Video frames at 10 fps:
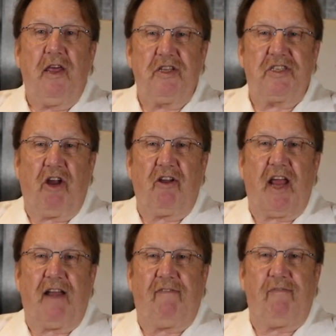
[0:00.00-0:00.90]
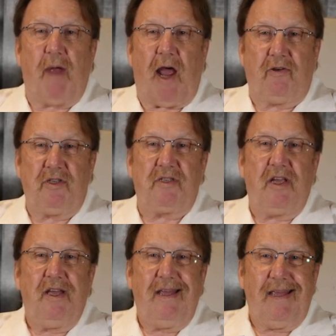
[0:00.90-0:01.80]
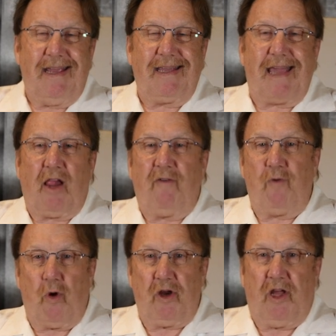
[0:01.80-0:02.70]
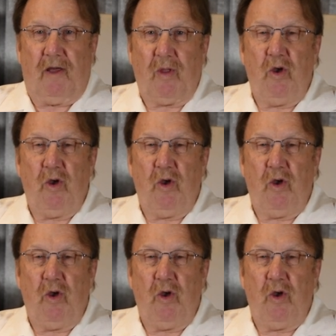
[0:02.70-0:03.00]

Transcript: in the Sierra Nevada Mountains in California.